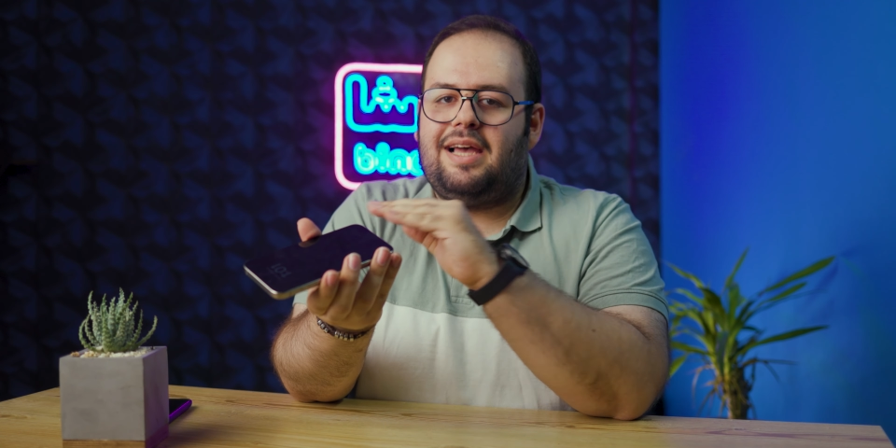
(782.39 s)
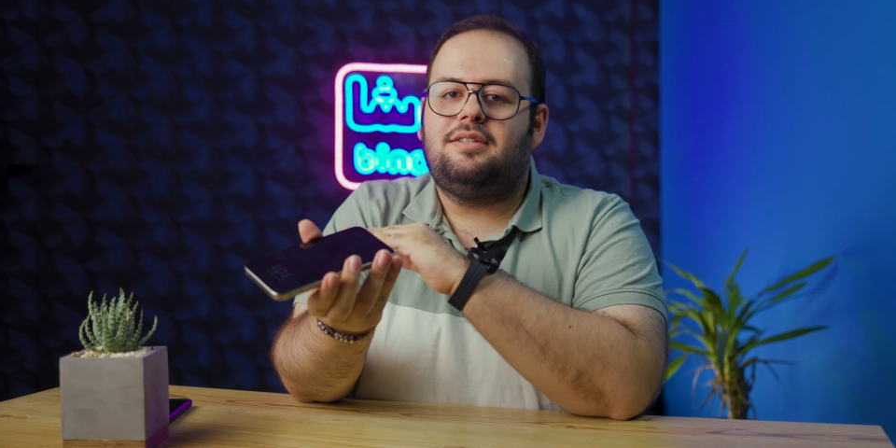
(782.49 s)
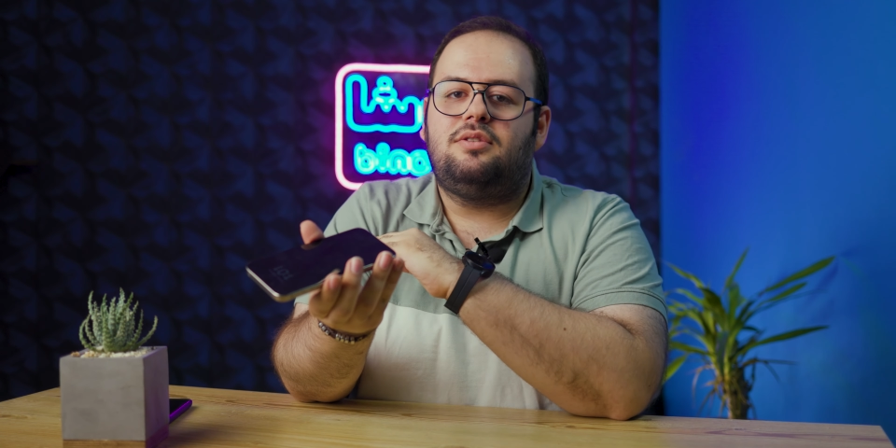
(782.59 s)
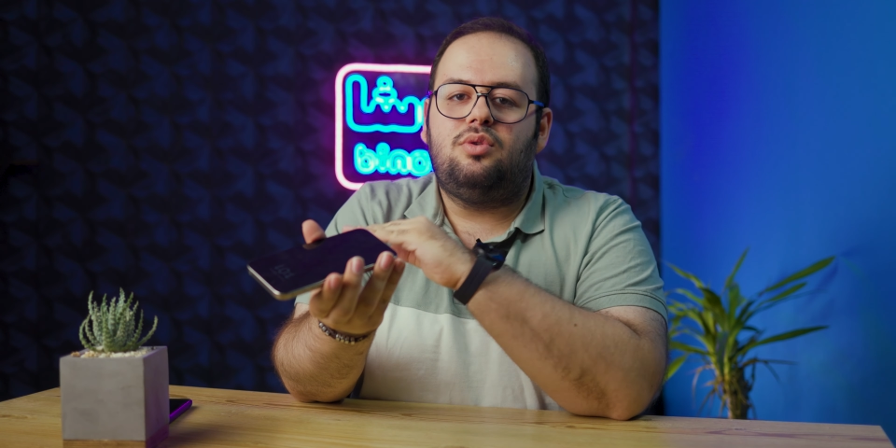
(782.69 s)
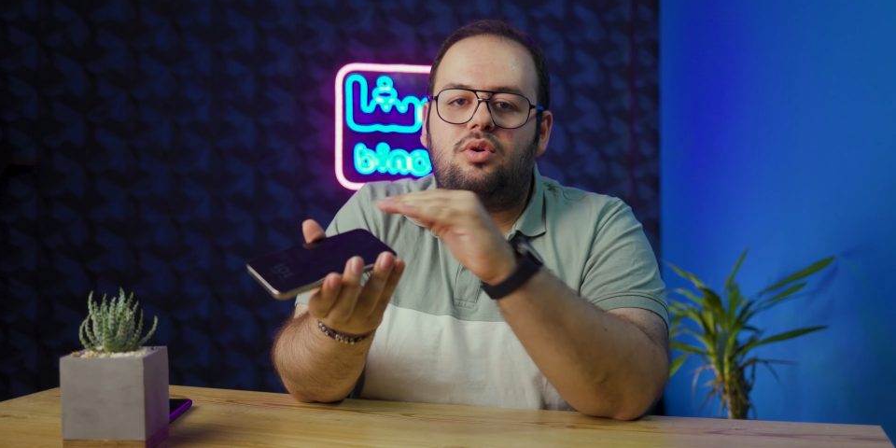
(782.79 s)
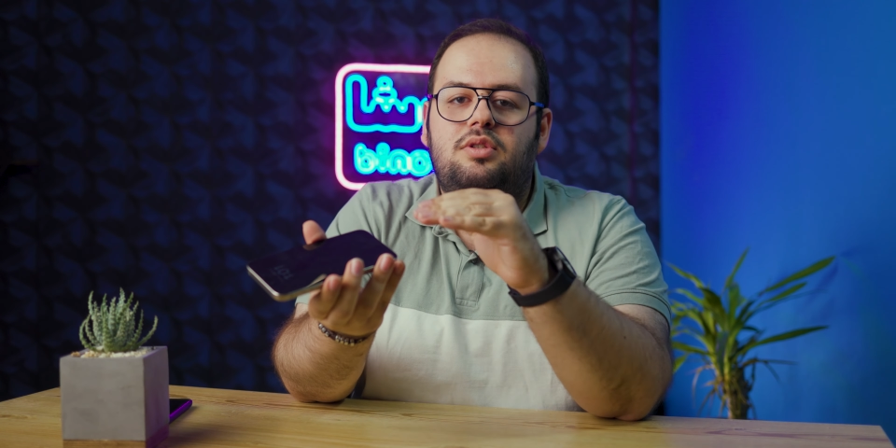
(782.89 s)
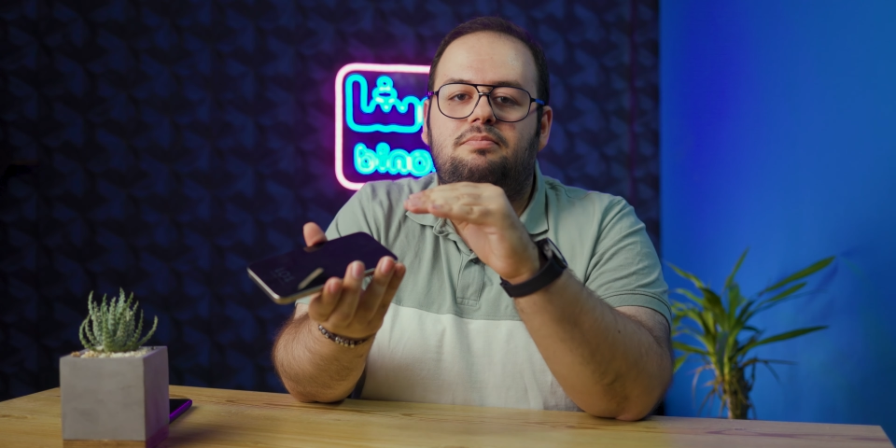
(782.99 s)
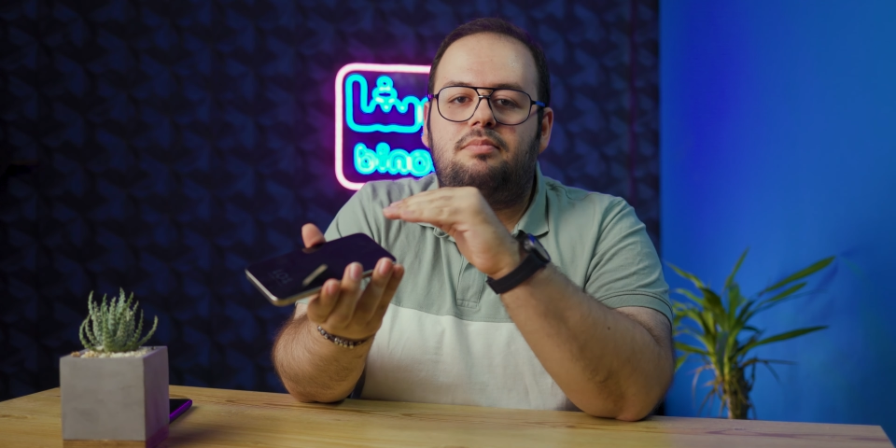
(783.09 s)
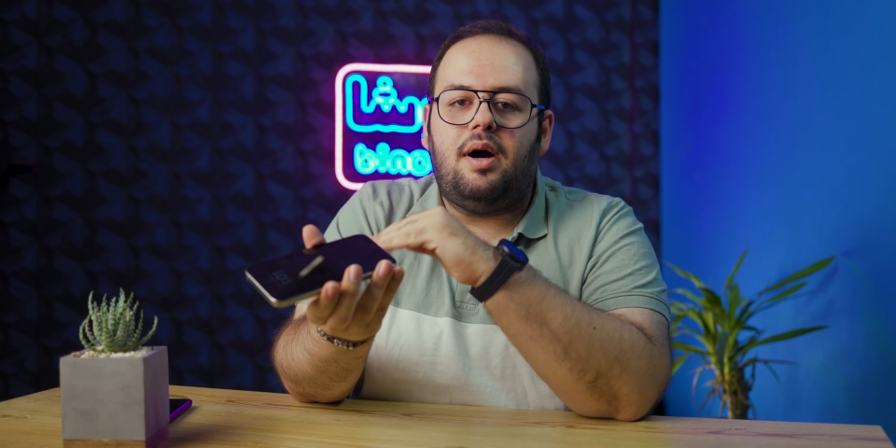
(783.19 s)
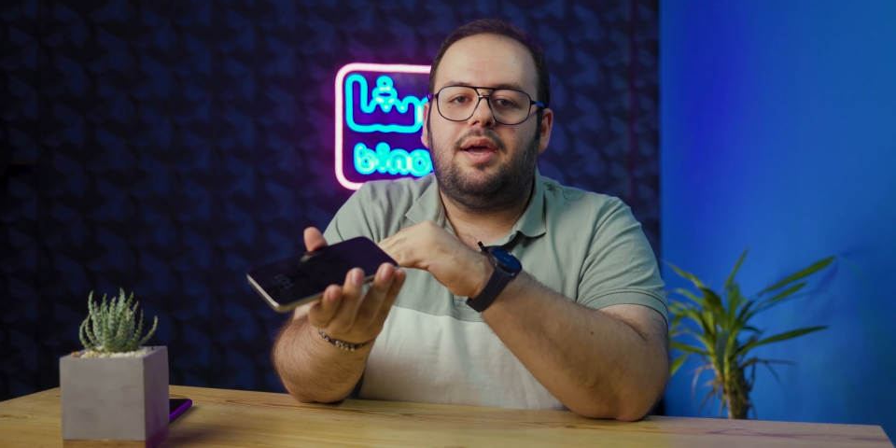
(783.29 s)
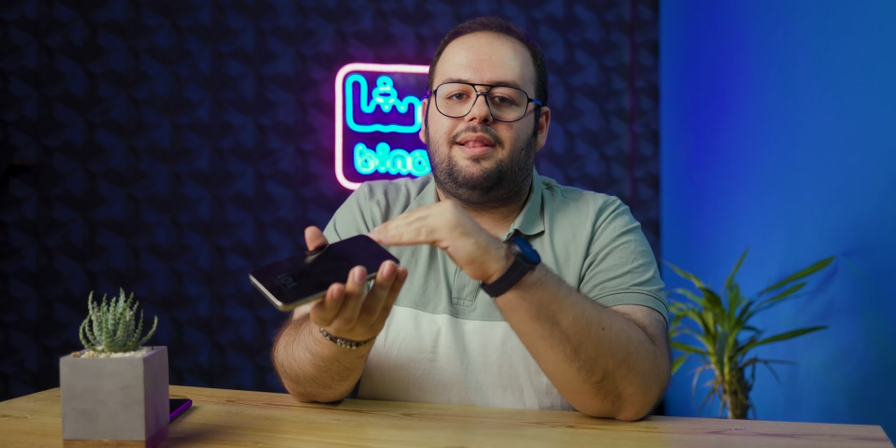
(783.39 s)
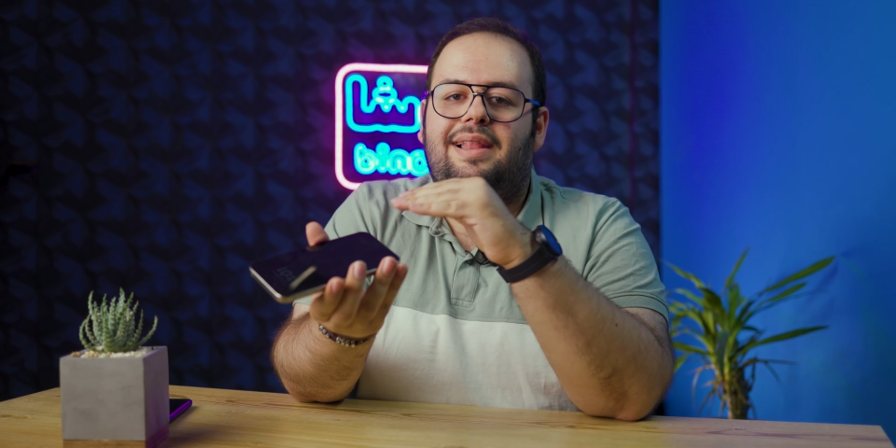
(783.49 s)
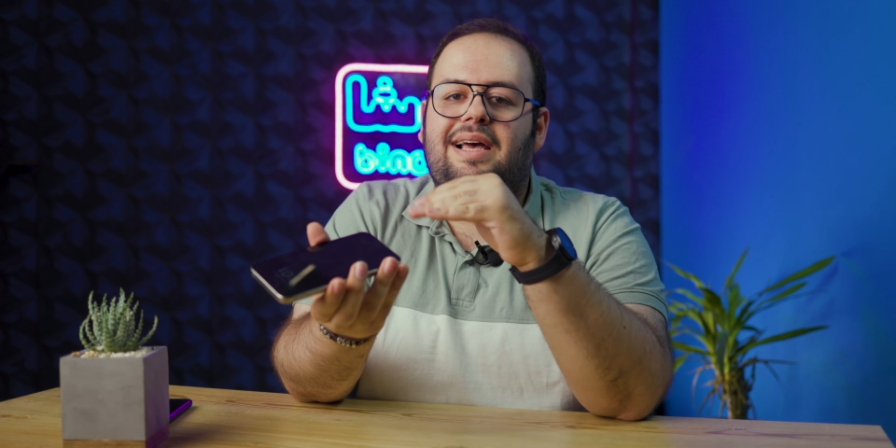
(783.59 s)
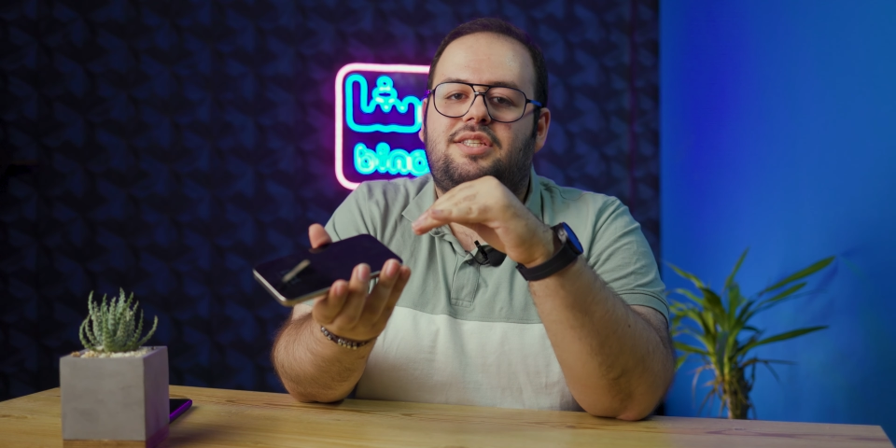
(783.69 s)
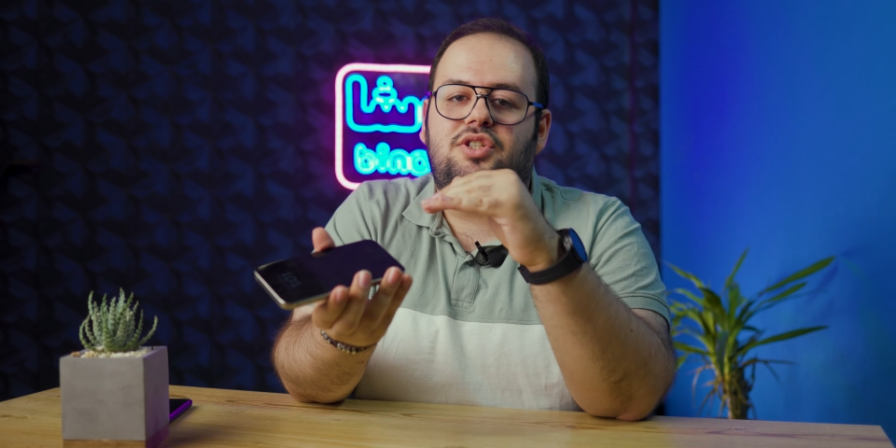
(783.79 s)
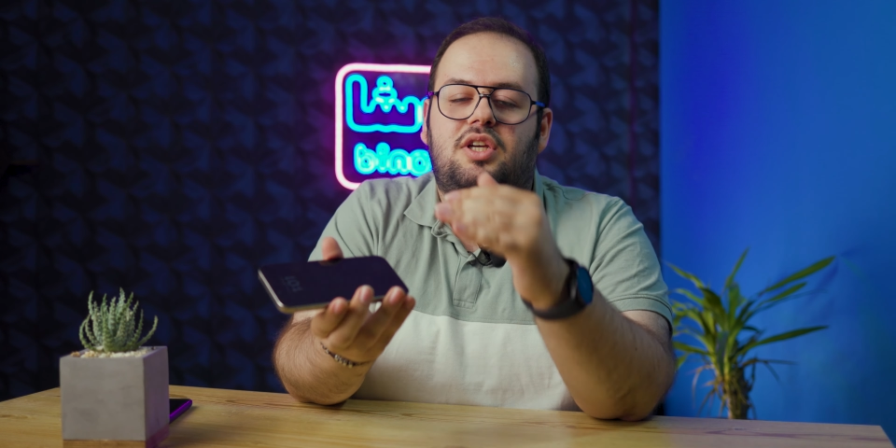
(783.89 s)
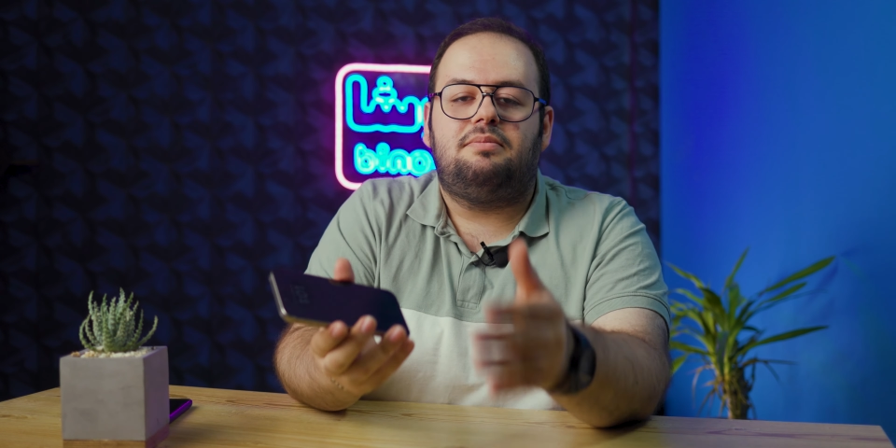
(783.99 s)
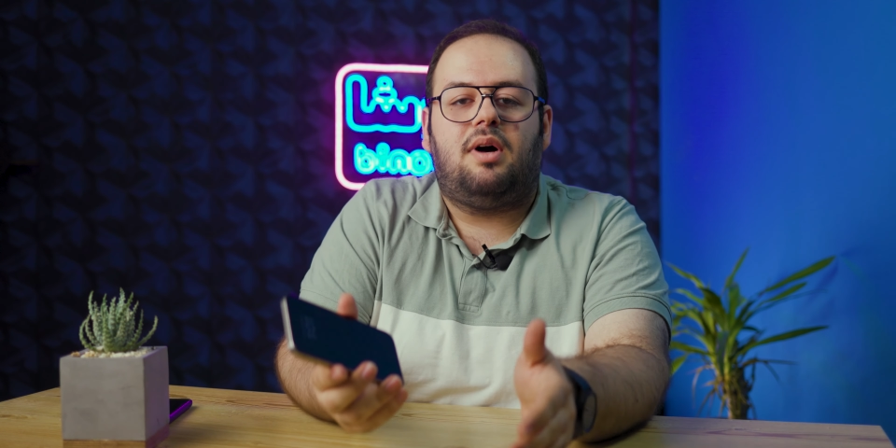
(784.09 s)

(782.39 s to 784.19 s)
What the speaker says: and don't buy last gen